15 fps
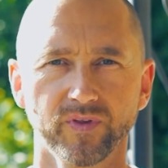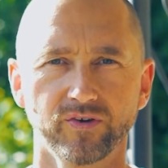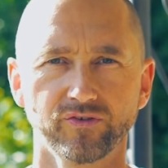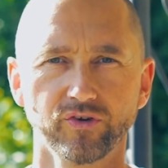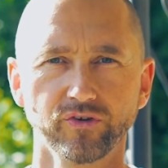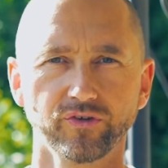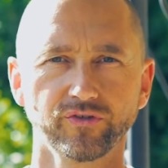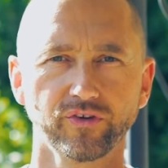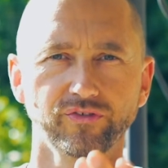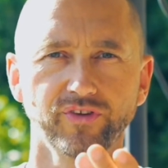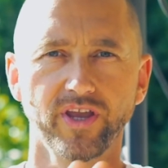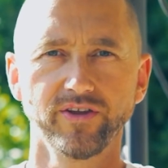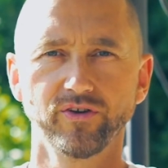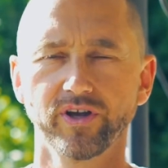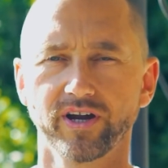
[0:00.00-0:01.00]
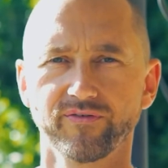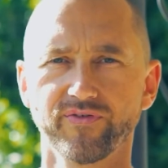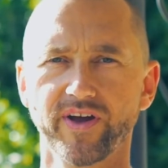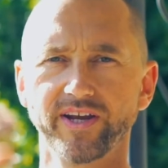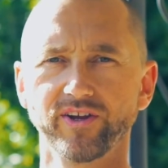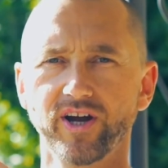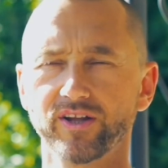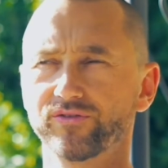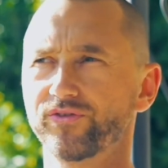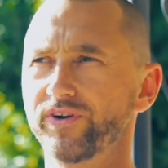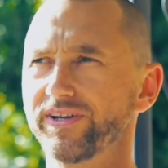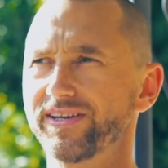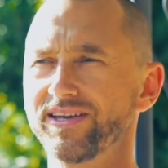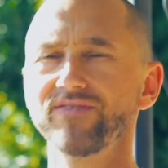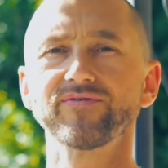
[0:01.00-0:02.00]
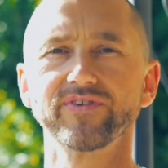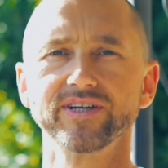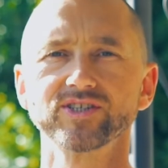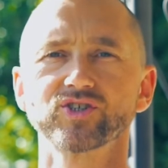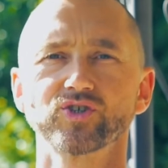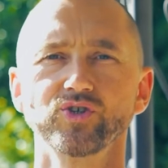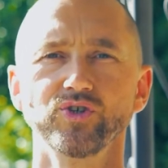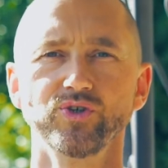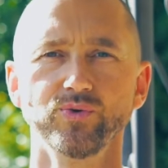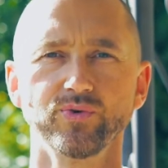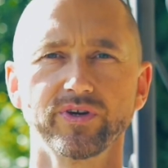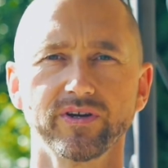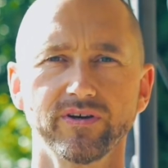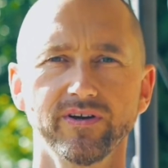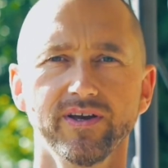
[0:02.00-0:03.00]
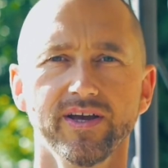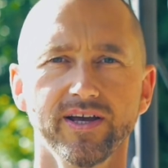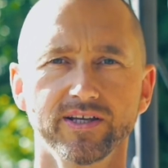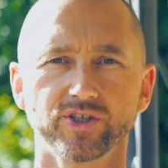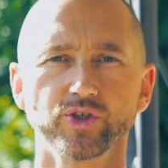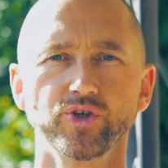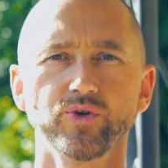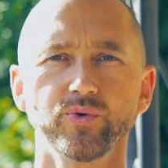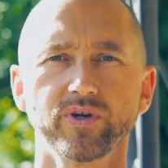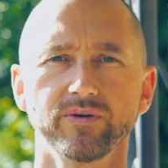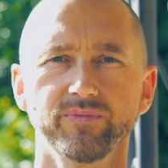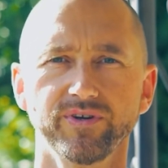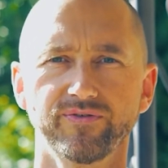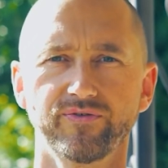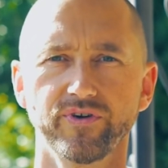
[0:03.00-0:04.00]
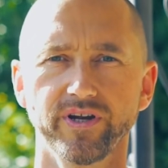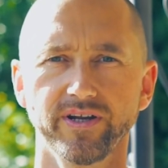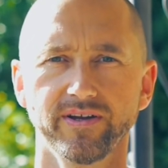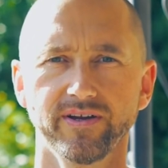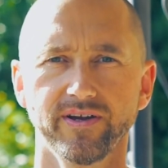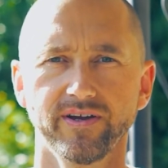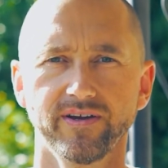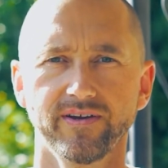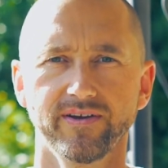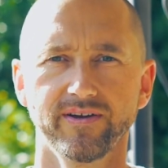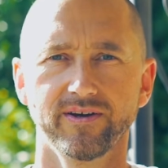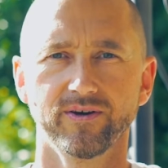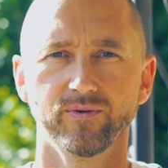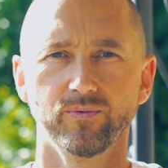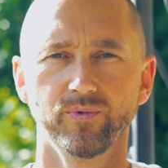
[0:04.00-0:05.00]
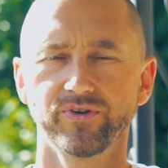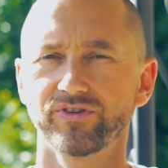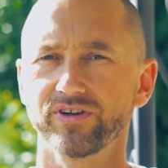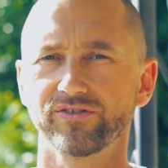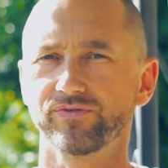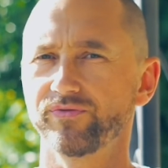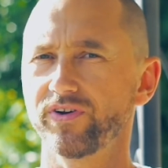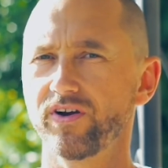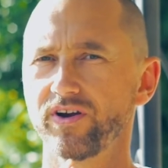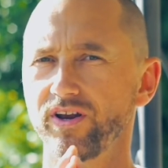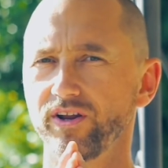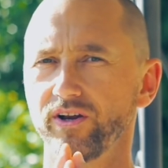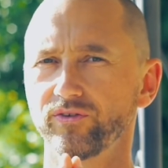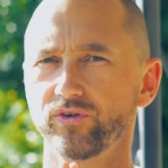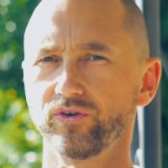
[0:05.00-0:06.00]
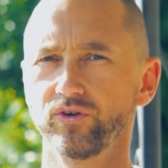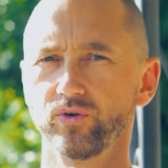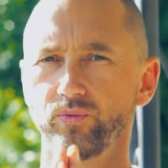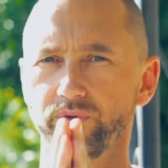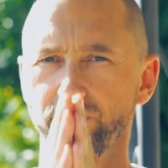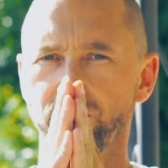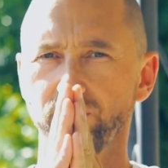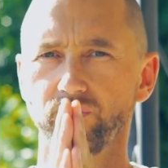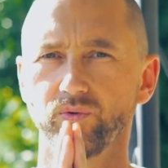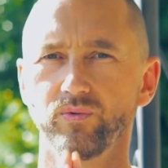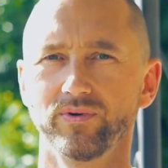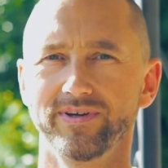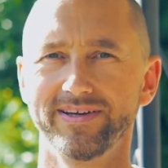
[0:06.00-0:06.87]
Churches are saying you got to find God's forgiveness so you can be free, which has very little to do with you,